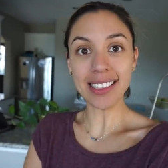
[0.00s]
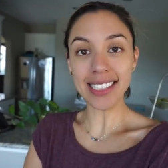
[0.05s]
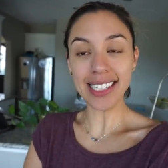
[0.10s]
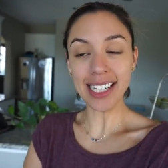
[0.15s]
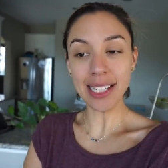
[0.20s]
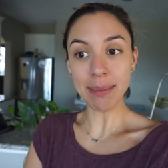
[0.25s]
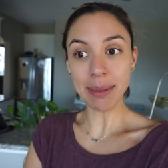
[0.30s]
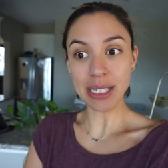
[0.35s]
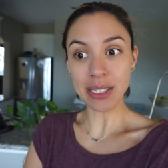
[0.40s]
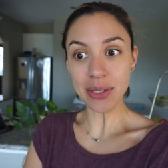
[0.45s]

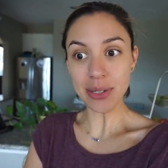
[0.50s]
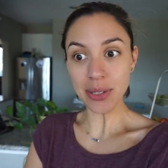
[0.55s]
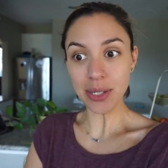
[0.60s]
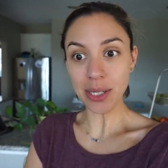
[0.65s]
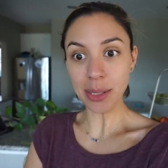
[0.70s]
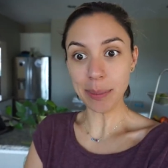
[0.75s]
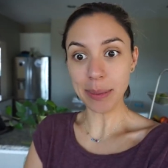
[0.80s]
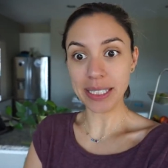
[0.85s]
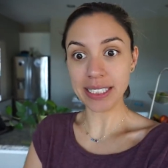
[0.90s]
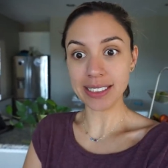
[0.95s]
cleaning my
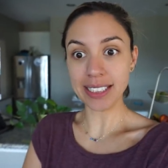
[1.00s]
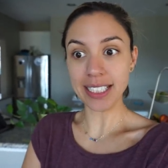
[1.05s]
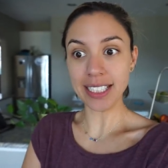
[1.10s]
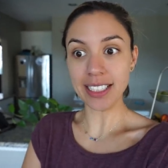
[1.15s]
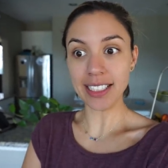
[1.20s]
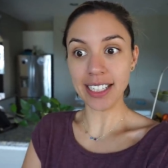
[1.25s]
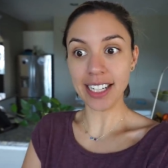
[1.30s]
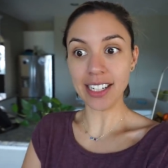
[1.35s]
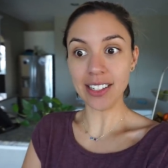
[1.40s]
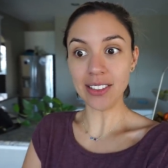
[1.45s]
studio because I
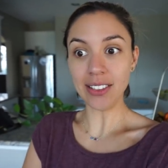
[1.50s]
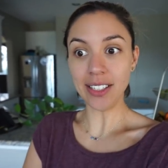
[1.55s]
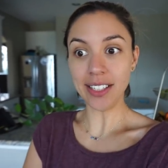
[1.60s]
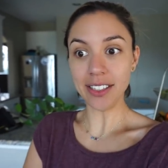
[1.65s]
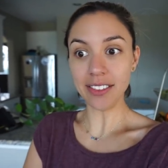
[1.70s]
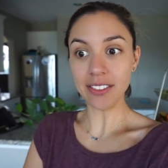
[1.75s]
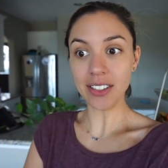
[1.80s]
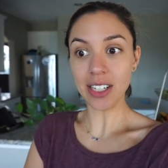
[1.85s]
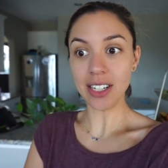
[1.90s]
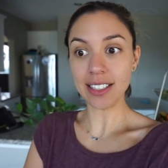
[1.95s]
need to get a
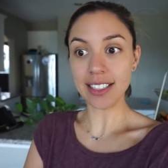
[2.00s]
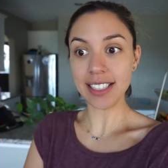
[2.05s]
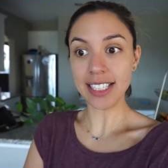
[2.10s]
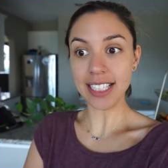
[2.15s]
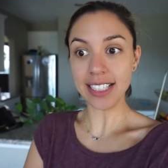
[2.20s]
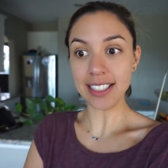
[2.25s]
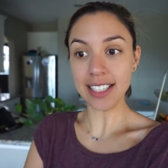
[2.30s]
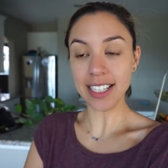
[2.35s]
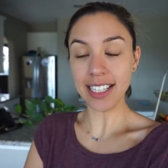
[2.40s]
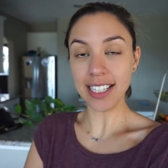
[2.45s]
lot of
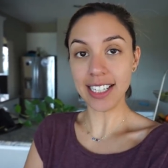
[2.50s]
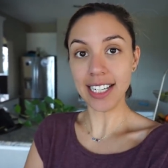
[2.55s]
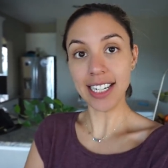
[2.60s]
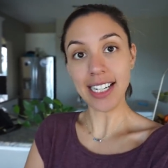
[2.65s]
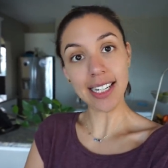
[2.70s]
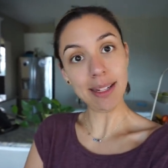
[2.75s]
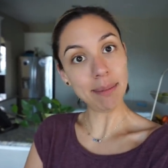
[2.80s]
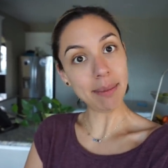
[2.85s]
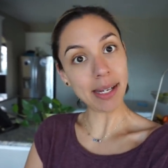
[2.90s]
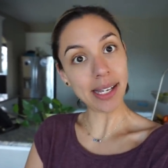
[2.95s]
content done
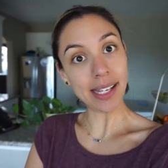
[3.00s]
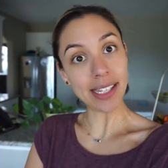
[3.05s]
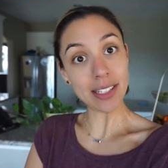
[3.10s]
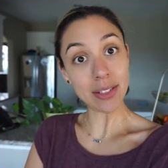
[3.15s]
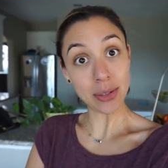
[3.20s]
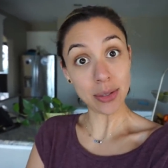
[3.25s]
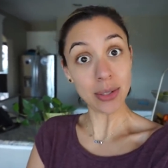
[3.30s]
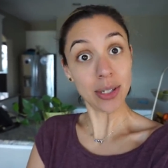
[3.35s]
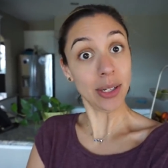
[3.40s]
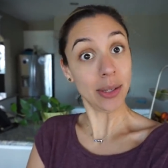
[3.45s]
in my
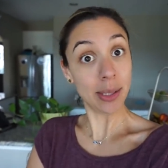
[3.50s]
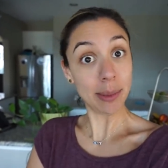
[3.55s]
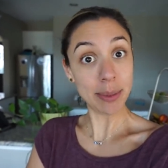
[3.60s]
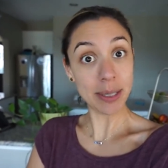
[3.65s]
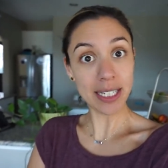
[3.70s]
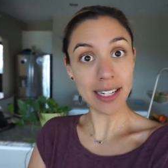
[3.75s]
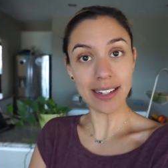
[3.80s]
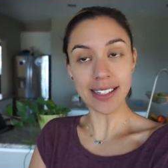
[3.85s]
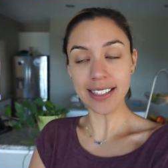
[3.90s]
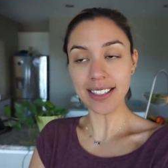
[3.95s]
studio
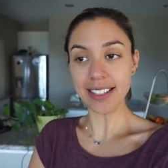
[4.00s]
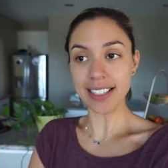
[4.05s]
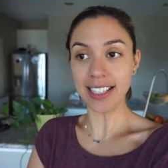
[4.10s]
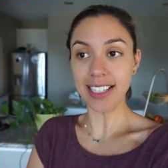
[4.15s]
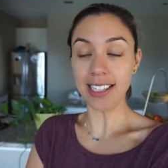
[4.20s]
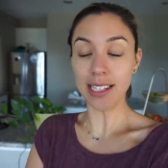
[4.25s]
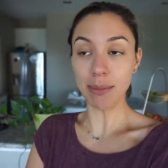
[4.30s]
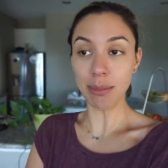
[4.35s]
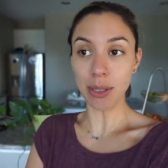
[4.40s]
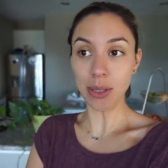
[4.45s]
upstairs,
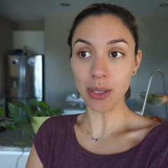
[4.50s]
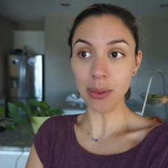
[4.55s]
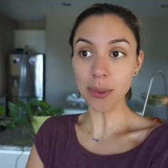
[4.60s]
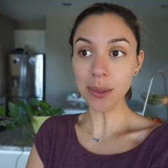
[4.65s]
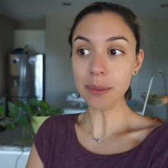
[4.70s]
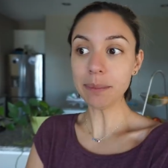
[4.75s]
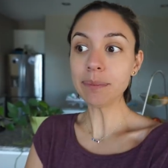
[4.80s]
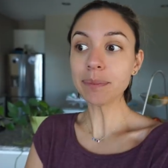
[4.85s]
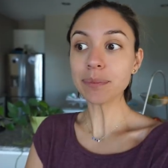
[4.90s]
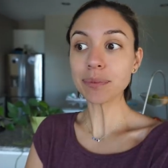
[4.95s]
like in the beauty
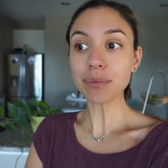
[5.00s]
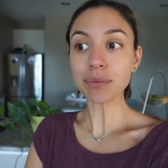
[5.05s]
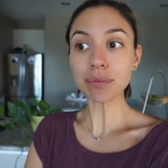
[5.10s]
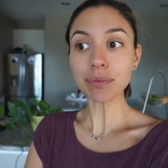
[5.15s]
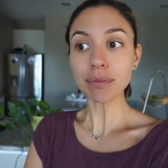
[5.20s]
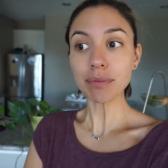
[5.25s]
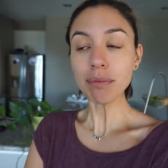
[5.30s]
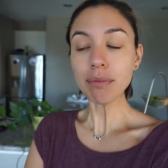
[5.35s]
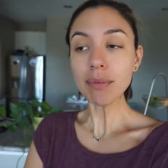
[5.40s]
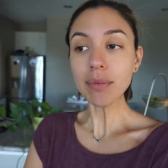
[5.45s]
room.
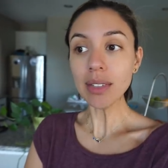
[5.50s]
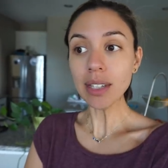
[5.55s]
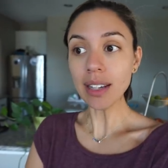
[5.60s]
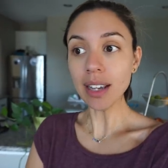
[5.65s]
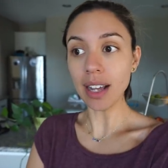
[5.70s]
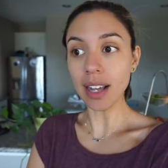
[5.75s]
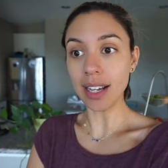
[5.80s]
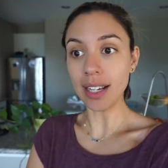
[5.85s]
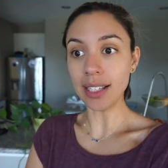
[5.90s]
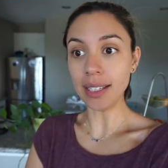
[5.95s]

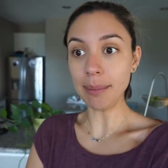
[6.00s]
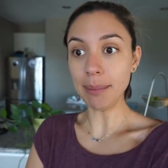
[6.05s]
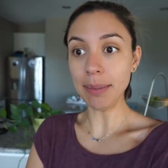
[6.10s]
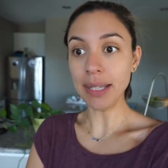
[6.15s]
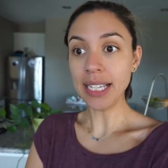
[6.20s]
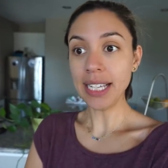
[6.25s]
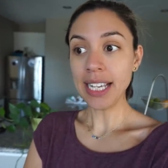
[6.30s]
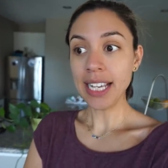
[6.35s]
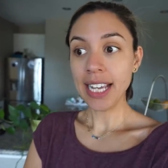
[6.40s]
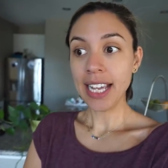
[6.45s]
Um,
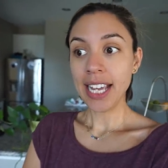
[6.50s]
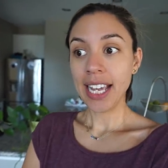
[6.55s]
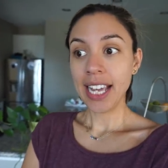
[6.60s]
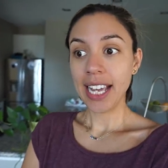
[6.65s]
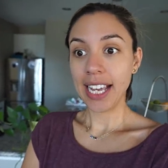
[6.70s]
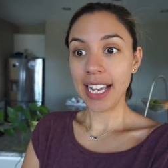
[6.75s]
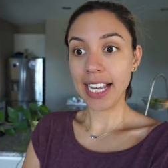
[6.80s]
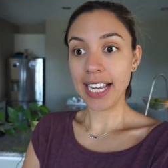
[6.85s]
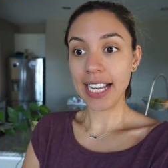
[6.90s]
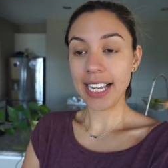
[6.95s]

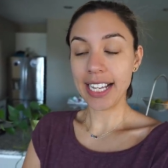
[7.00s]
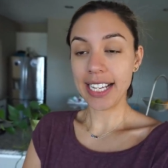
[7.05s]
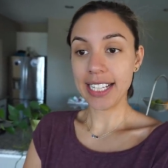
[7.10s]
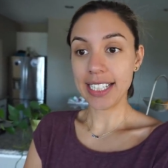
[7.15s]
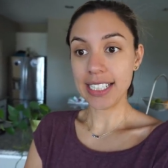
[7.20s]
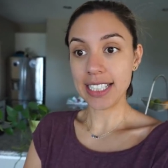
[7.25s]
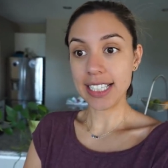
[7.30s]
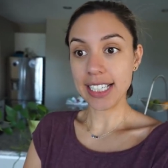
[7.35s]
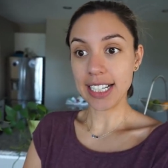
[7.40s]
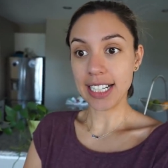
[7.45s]

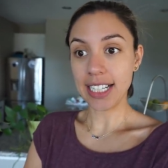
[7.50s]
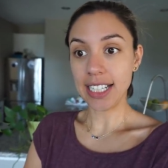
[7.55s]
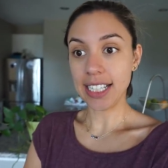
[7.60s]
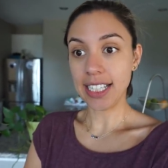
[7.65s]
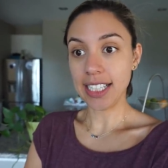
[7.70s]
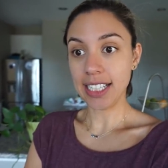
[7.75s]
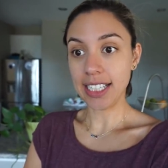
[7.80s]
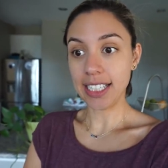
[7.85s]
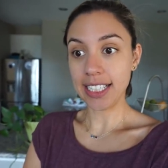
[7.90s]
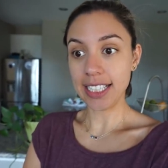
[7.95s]
and
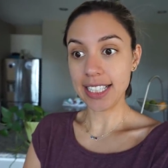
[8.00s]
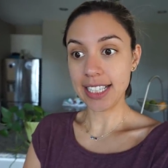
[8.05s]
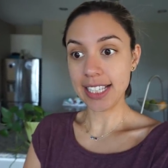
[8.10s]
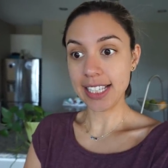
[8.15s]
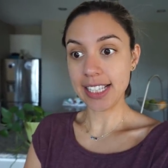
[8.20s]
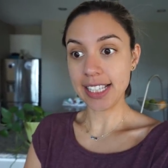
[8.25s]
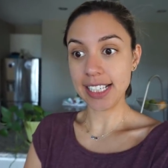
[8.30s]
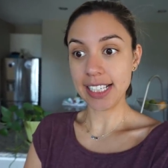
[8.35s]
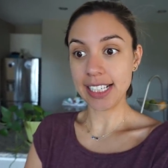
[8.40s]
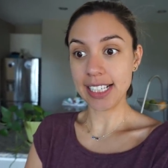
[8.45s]
uh,
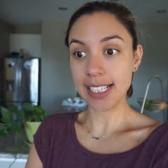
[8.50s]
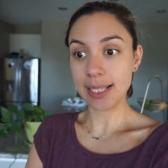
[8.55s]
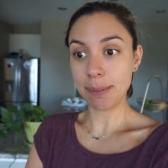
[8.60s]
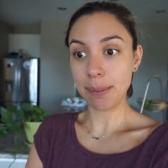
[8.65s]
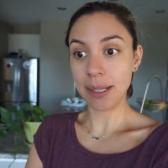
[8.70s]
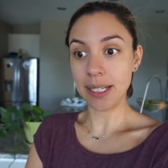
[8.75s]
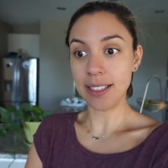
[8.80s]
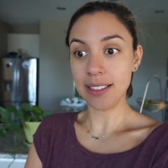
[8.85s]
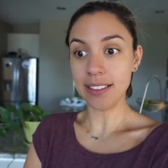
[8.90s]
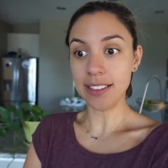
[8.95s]
it's it's
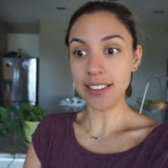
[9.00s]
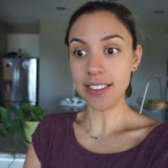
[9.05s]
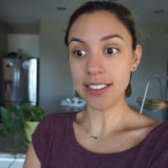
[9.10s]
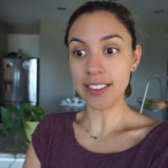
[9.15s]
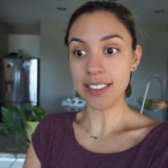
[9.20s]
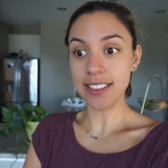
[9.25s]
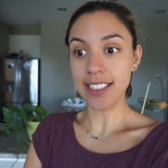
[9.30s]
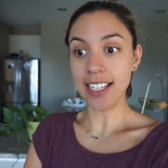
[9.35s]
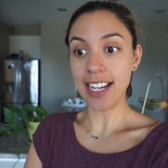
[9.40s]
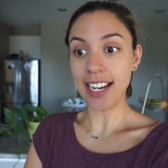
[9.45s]
been a
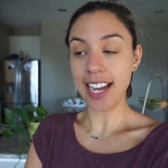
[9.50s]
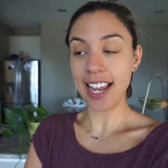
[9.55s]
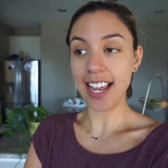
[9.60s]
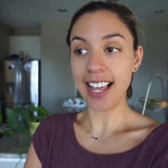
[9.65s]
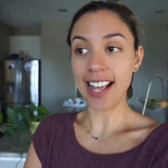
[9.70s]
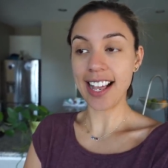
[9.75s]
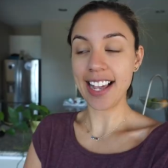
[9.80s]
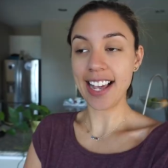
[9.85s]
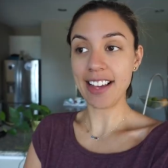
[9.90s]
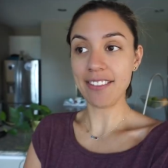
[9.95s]
little nutty.
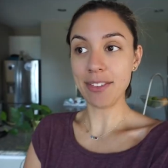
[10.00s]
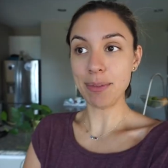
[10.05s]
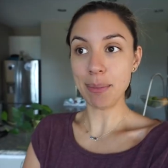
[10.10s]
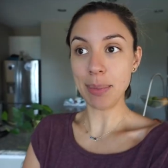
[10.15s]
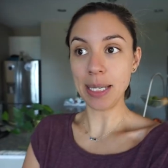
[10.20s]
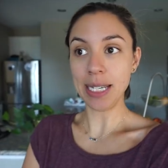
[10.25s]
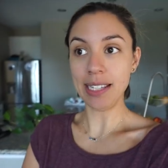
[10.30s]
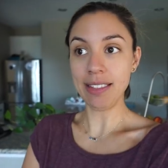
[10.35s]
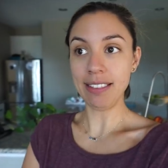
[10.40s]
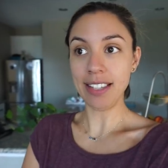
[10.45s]
I haven't
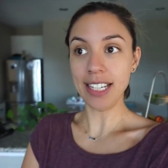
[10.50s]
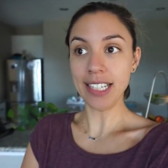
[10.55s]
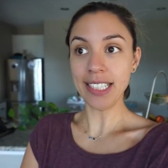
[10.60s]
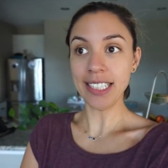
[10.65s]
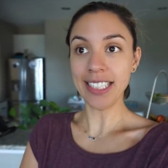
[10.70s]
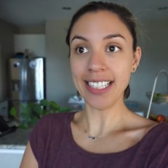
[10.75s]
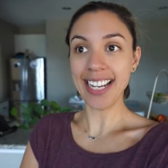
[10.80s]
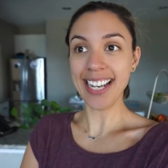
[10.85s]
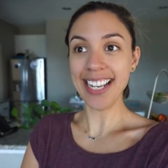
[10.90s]
been in there.